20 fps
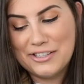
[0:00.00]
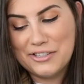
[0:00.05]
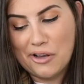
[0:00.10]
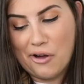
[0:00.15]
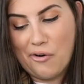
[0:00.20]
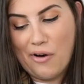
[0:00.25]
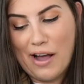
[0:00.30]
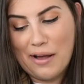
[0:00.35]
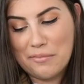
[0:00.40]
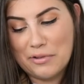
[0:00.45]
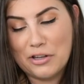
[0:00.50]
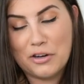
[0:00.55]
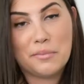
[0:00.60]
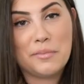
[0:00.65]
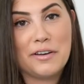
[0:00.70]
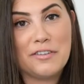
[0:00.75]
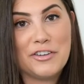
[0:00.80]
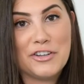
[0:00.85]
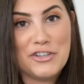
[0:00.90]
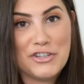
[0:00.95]
so I'm a little
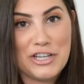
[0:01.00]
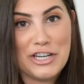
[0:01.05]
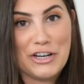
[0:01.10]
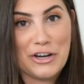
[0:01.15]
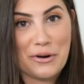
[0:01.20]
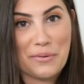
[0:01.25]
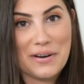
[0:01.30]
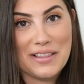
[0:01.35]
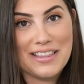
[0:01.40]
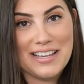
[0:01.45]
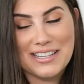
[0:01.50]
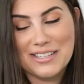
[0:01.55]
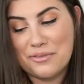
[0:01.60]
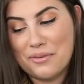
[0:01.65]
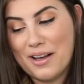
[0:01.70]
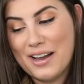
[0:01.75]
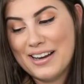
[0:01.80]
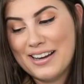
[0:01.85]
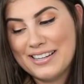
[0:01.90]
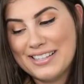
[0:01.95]
bit of a cheater with this
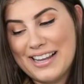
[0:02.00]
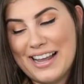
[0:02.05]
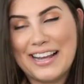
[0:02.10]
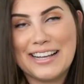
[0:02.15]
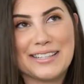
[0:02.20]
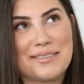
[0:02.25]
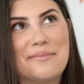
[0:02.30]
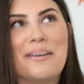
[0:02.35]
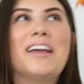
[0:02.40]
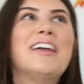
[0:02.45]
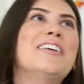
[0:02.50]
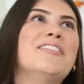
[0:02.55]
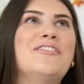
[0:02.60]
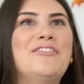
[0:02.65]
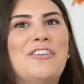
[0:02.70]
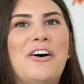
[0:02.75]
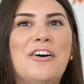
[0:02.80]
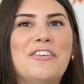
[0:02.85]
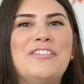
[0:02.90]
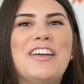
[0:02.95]
one, saying it's my
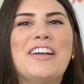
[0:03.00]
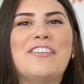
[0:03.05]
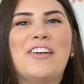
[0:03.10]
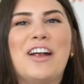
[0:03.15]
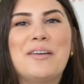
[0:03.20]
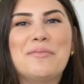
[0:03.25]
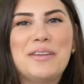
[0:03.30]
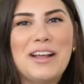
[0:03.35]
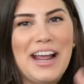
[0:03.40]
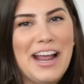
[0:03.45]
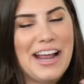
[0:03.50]
fall favorite.